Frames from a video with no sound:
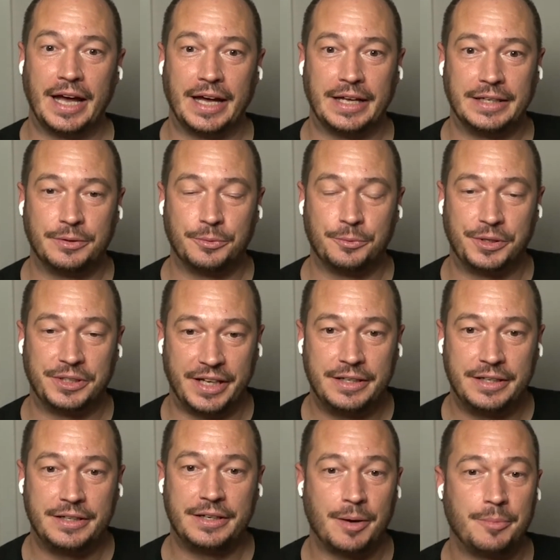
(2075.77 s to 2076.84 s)
And what
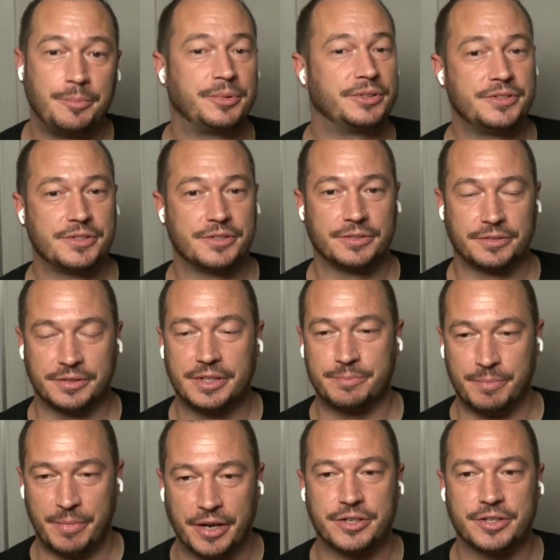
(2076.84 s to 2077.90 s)
then happens
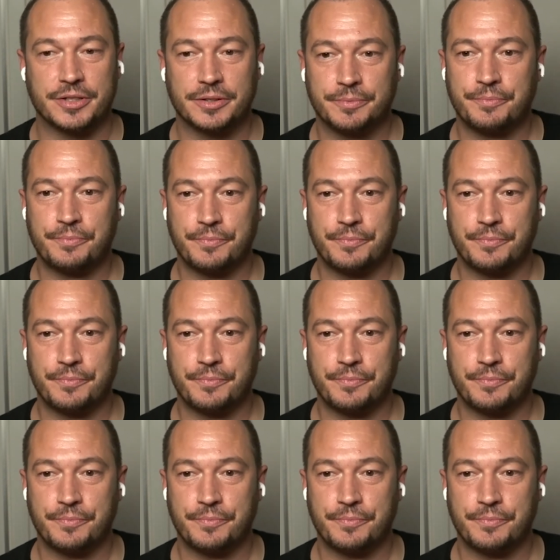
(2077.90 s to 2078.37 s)
is magic.